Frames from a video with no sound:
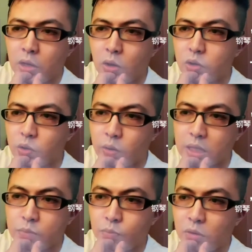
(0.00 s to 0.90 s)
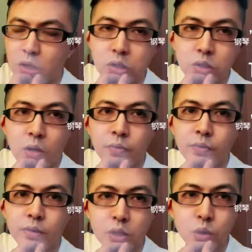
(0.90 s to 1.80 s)
also experienced
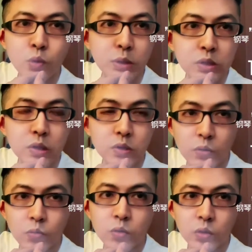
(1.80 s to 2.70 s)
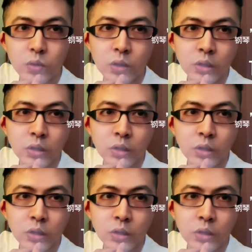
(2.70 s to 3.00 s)
on these two pieces of wood,